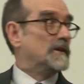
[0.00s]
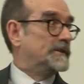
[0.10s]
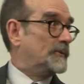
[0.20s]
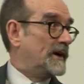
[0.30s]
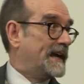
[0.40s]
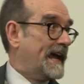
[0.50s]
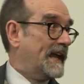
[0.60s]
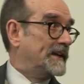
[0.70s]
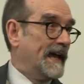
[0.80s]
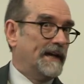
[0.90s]
on the one
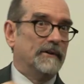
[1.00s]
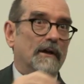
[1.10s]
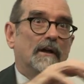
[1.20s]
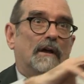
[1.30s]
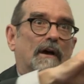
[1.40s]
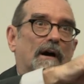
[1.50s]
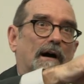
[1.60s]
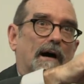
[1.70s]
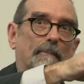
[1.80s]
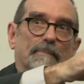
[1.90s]
hand and
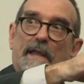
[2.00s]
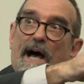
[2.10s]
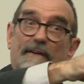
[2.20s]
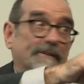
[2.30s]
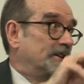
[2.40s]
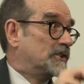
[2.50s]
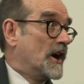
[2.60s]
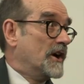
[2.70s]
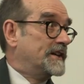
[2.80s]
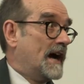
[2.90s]

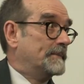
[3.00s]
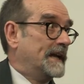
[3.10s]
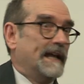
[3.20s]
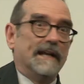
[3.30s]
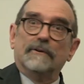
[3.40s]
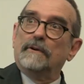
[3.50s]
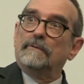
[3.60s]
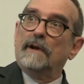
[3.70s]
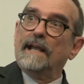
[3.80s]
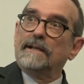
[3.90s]
avant-garde dominating
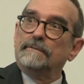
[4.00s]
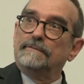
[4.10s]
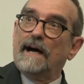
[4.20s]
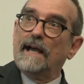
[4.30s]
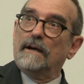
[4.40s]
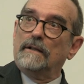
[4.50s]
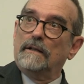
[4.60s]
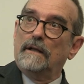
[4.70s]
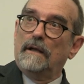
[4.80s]
rank and file,